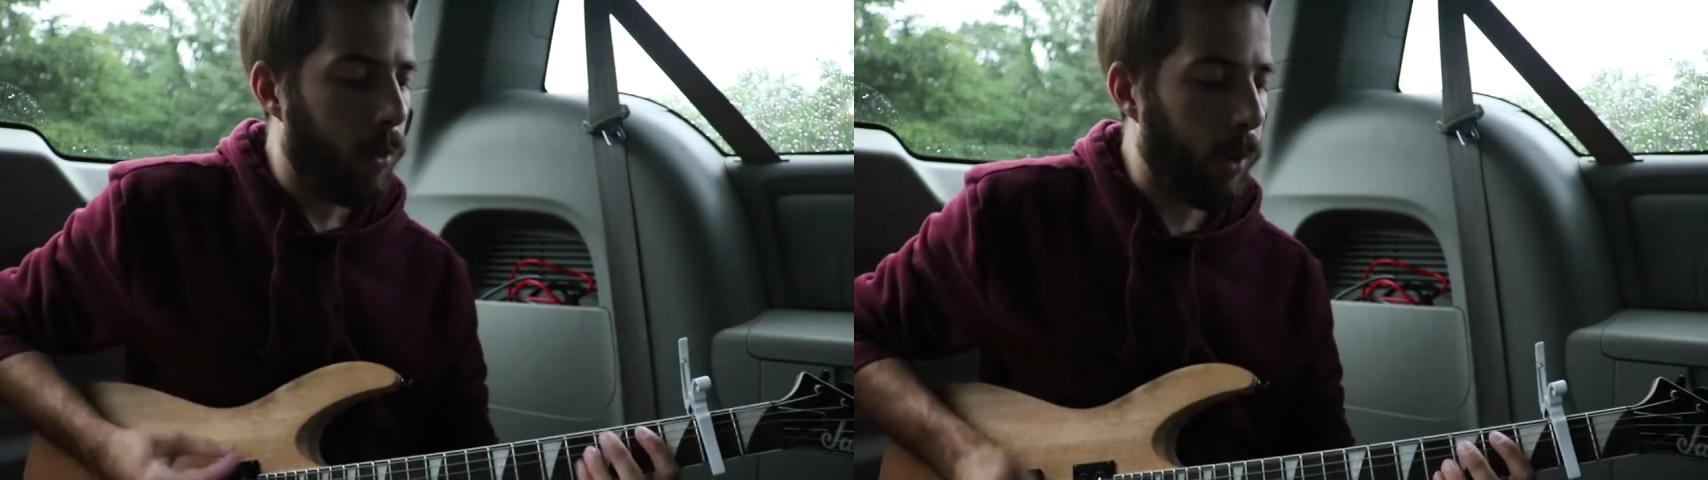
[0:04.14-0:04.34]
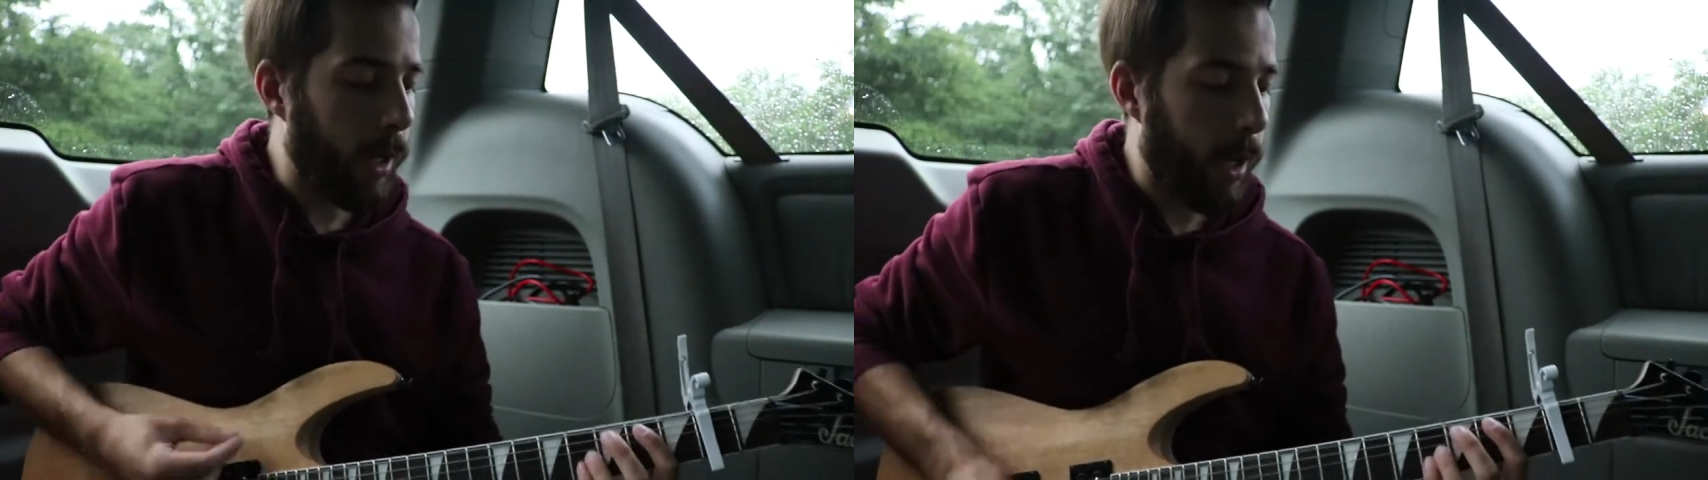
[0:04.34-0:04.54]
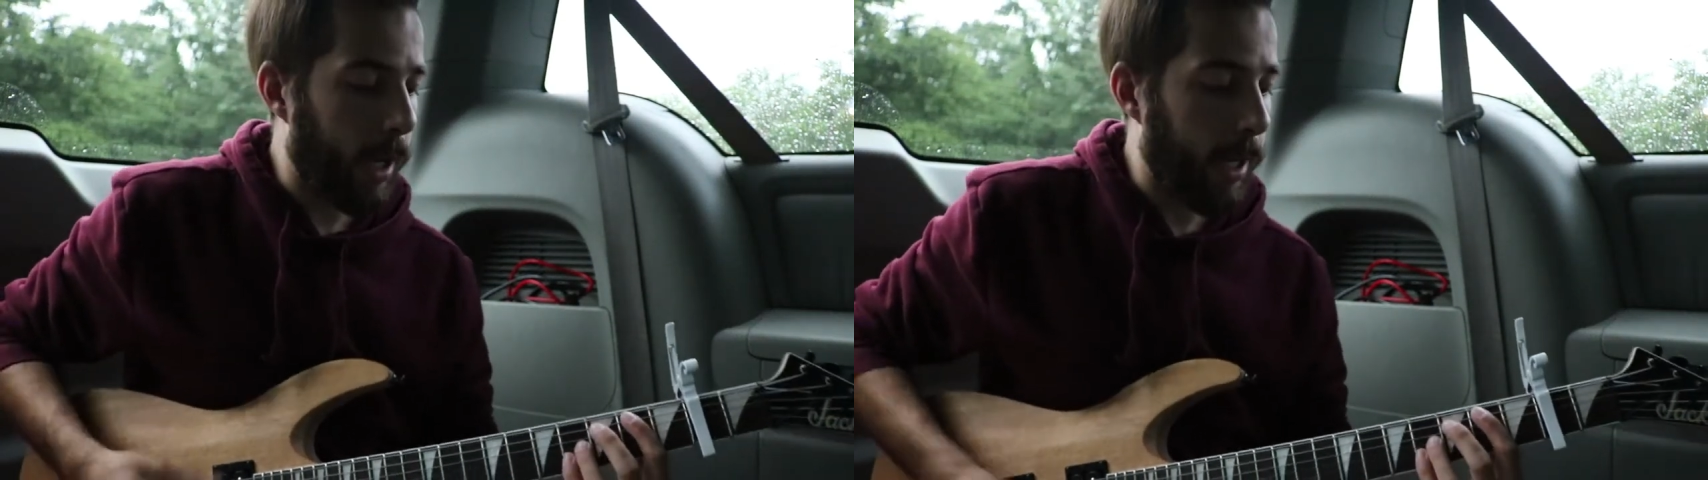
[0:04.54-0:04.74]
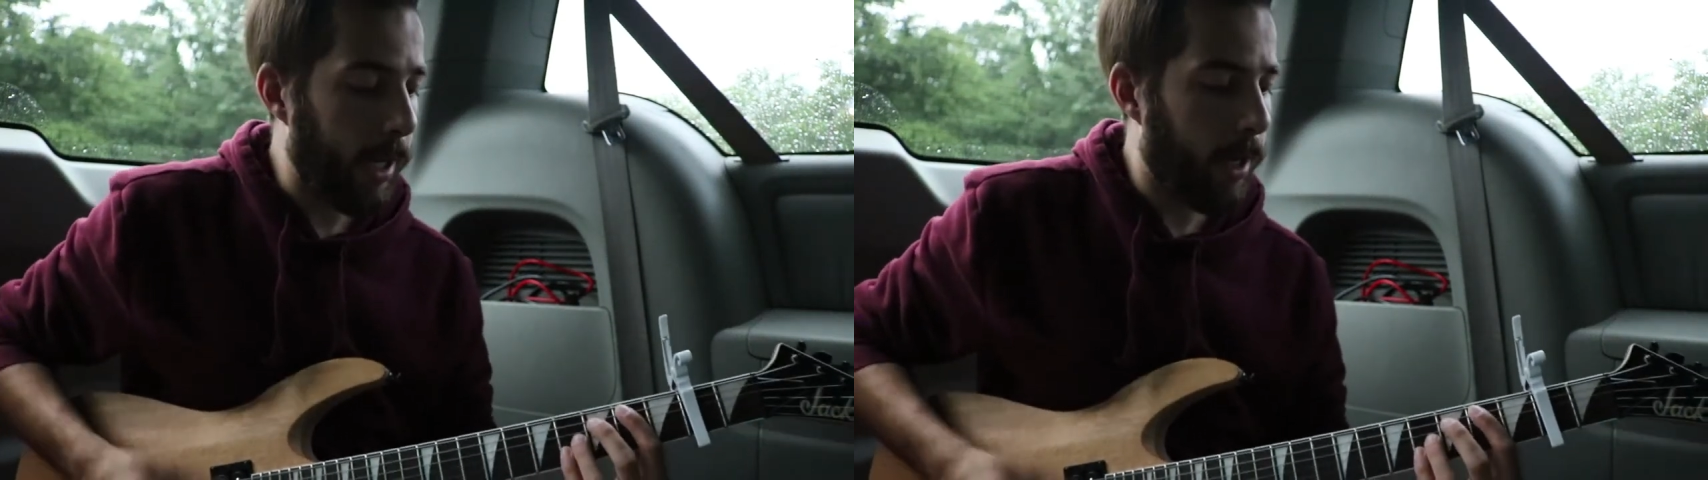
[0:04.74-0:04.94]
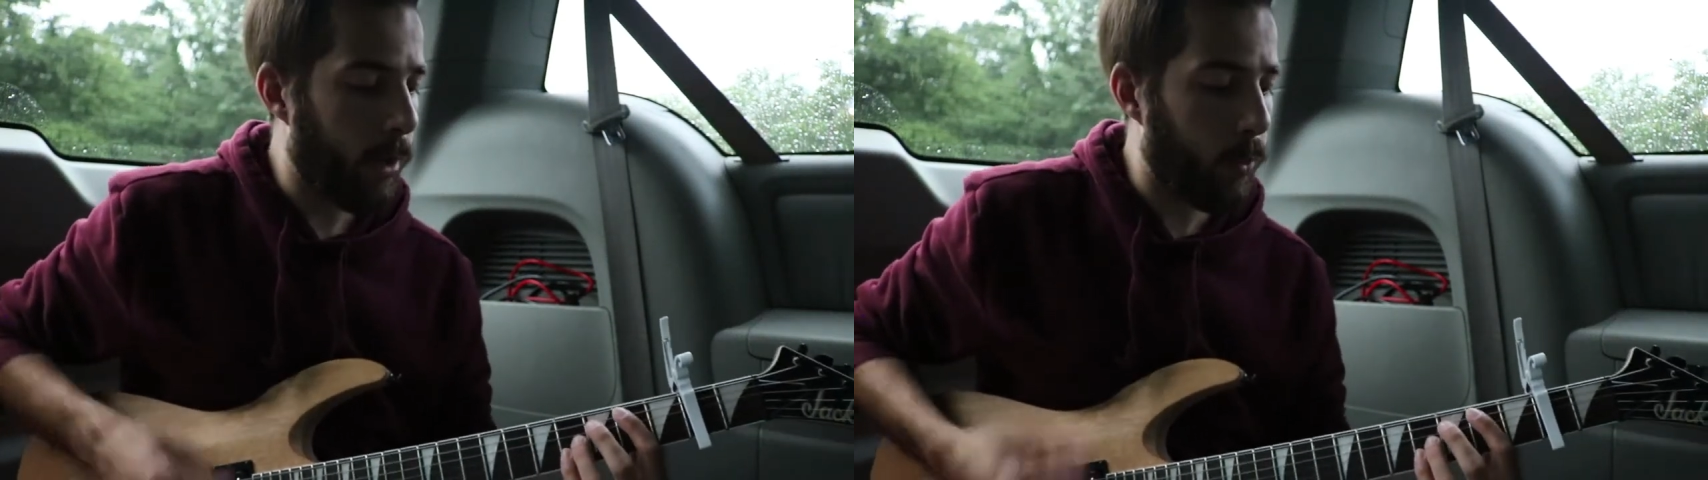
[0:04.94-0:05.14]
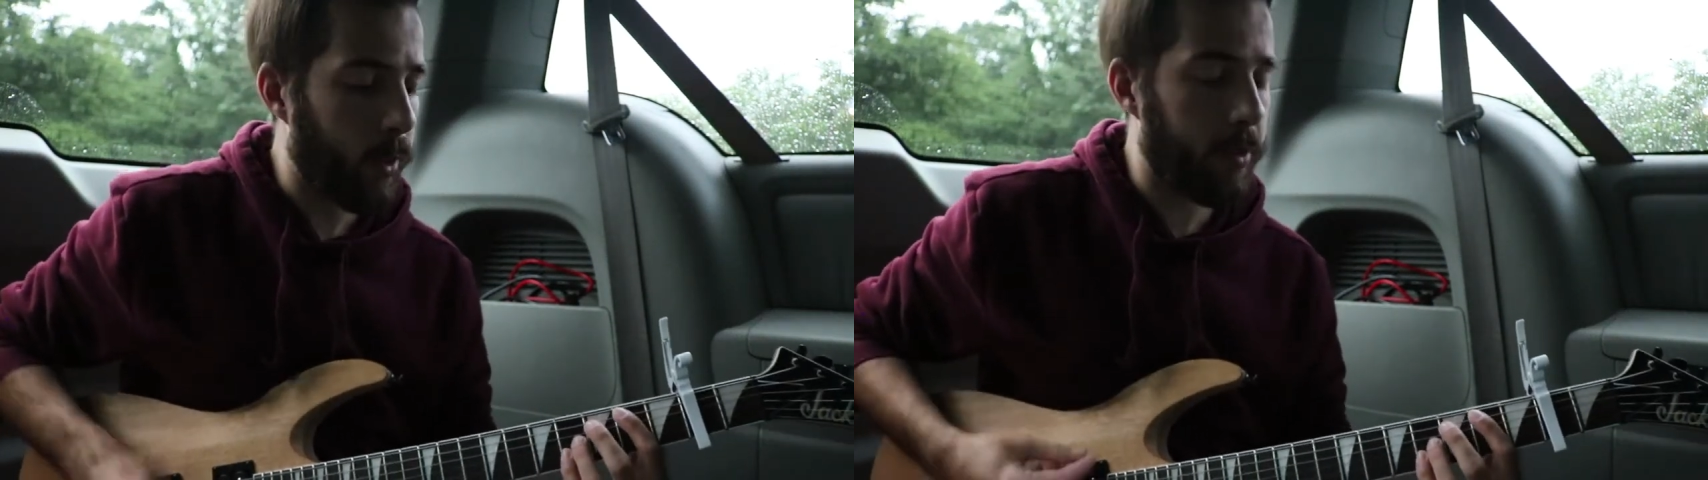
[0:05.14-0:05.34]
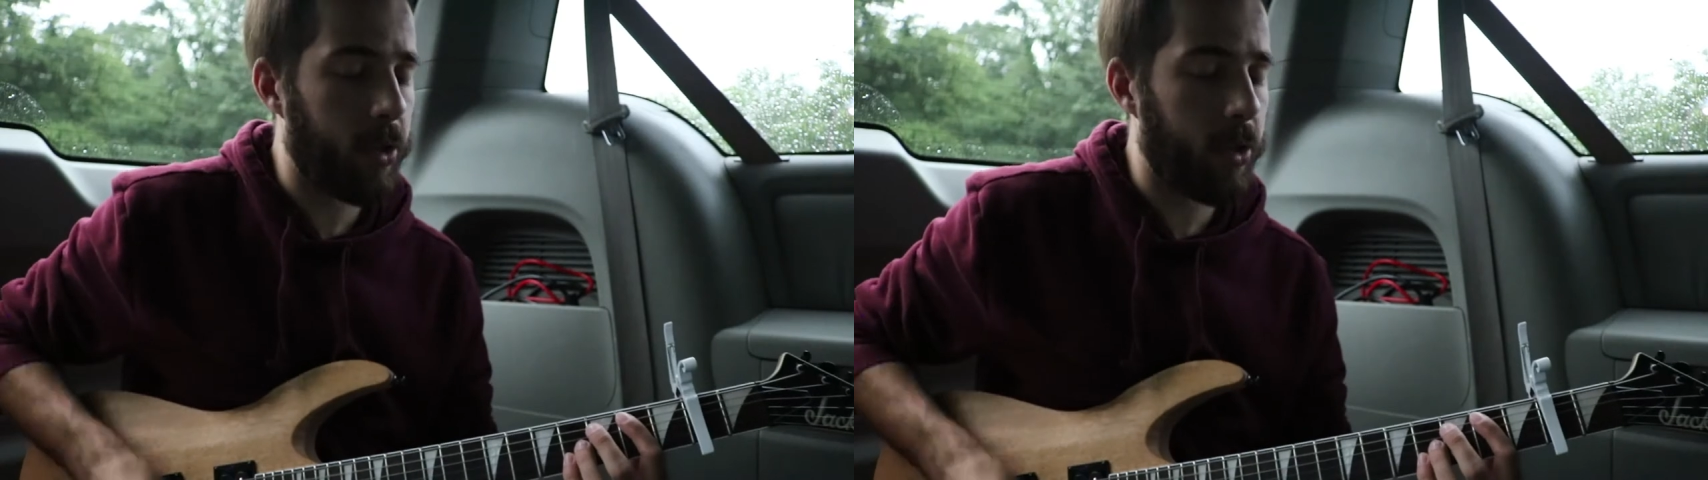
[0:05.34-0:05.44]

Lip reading: when I was